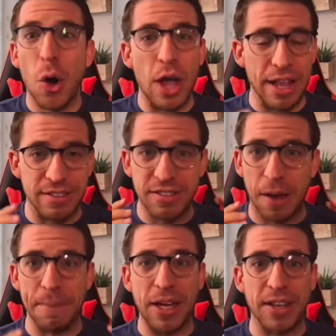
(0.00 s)
It's
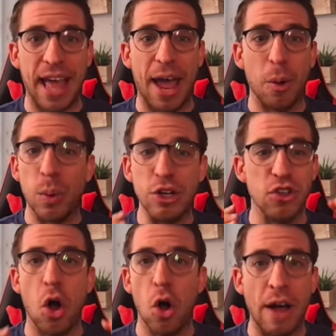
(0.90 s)
something that we
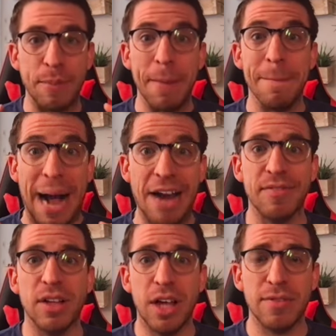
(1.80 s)
just all have to be
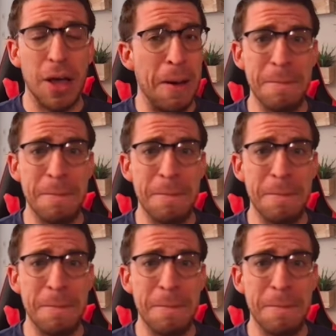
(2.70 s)
mindful of.